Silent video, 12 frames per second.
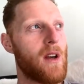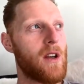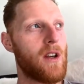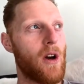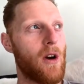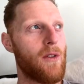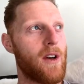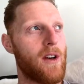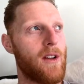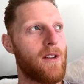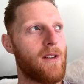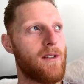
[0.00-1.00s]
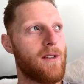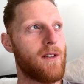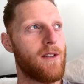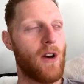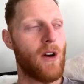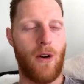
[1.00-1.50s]
you know, the
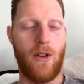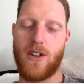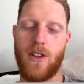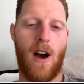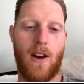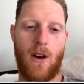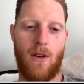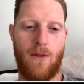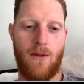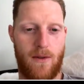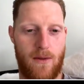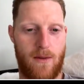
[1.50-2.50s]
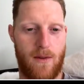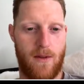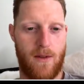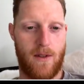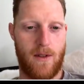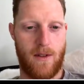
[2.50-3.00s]
other side of
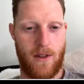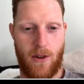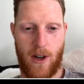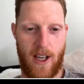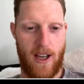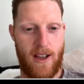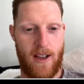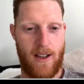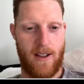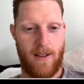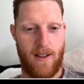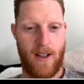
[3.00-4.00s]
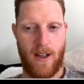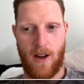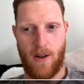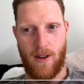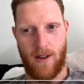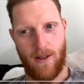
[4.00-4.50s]
cricket. You
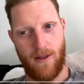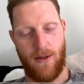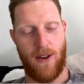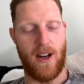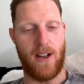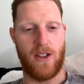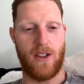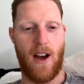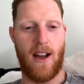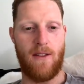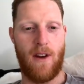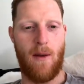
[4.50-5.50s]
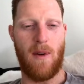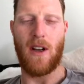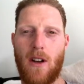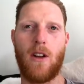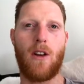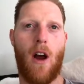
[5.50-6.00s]
know, the fitness side of it. I mean,
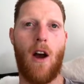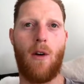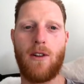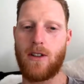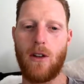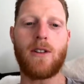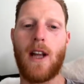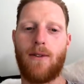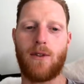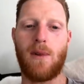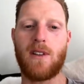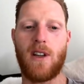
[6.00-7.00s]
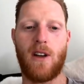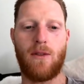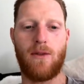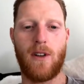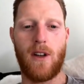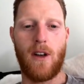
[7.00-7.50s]
look, I always looked after myself,
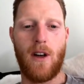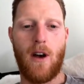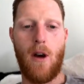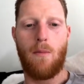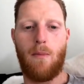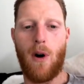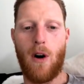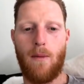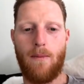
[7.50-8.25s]
but